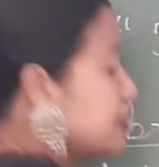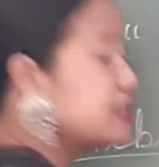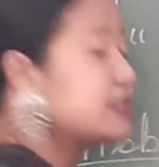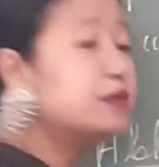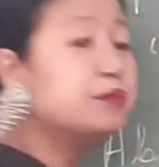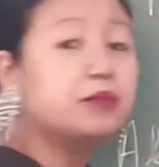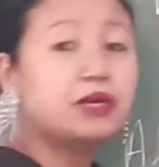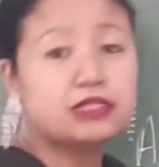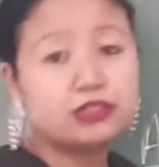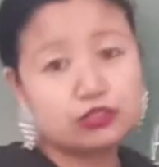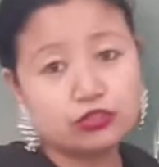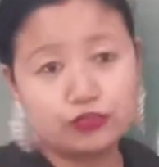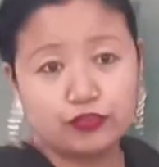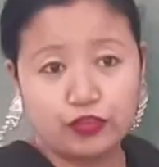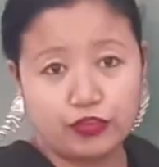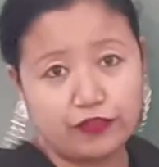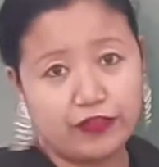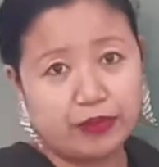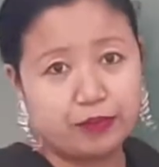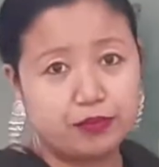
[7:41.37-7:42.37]
is the month of
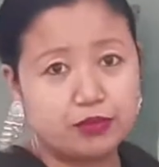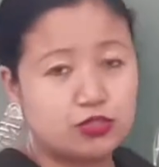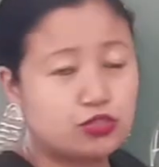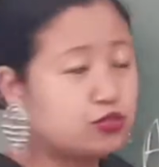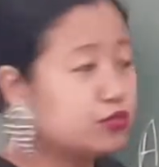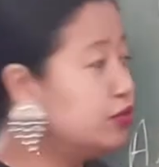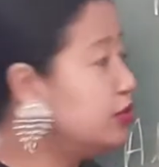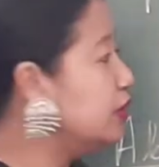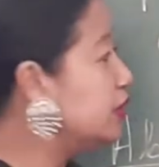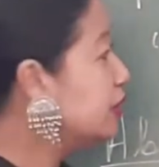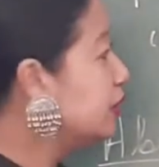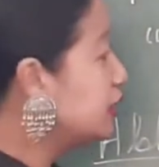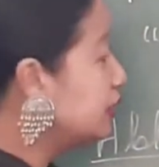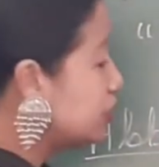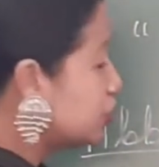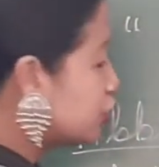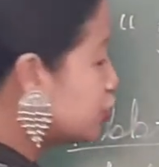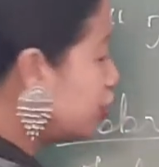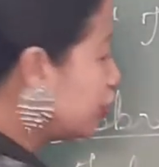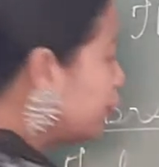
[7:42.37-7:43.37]
November. So
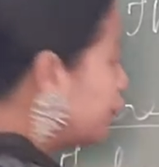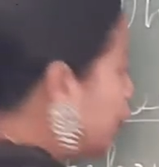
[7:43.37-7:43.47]
short